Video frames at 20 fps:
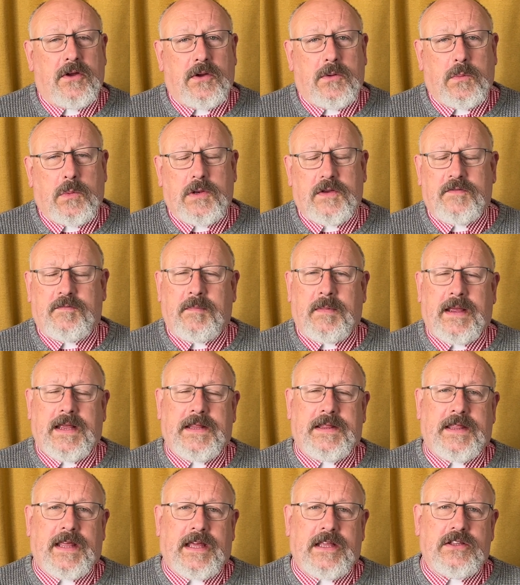would have
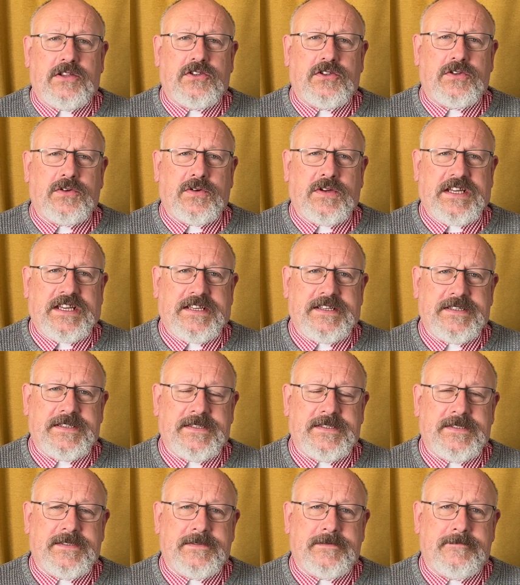made that
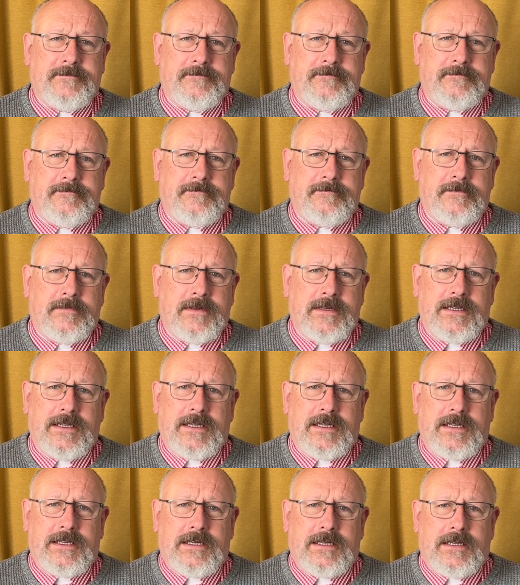choice.
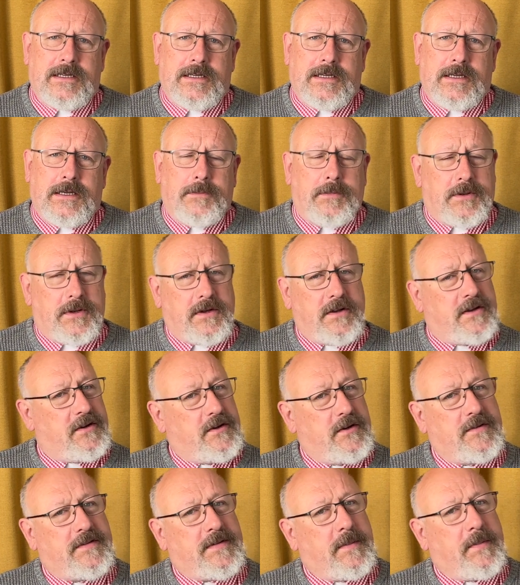But I'm going
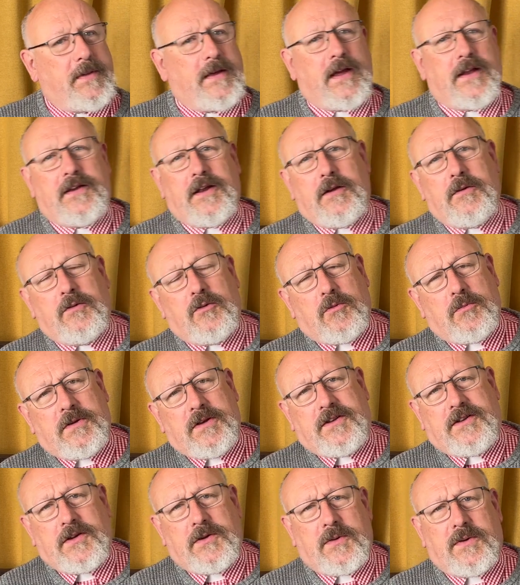to do something I don't normally
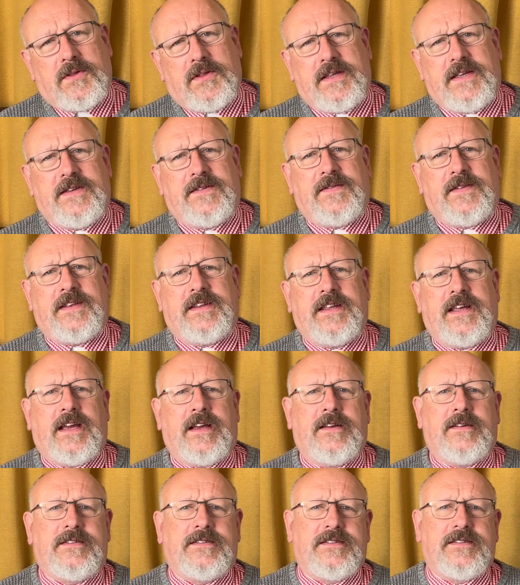do on these
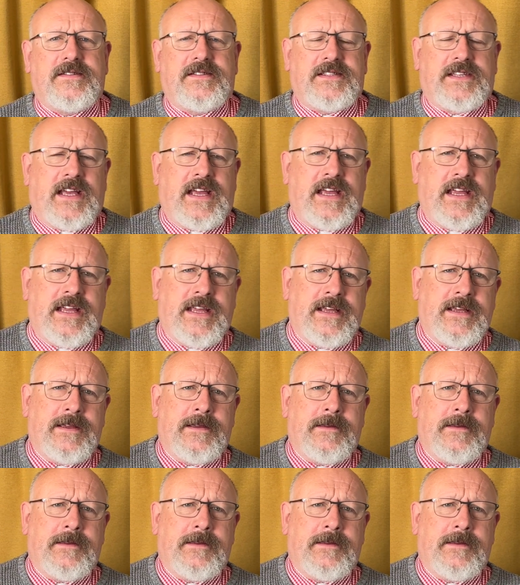videos and say,